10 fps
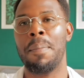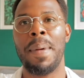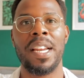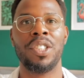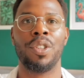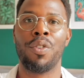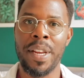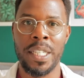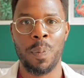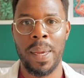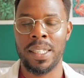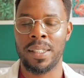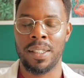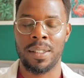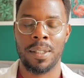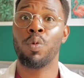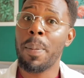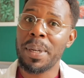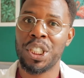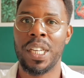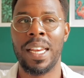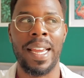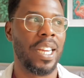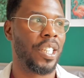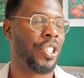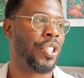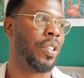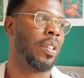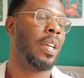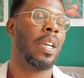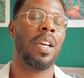manage the green spaces, rubbish collection,